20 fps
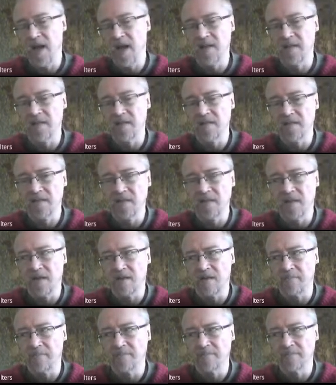And
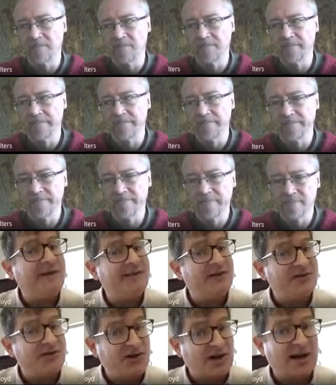if
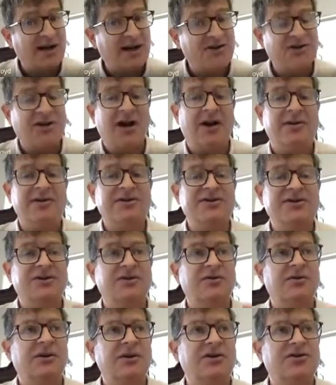the challenge now is
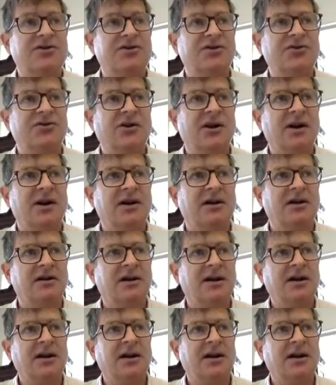to try and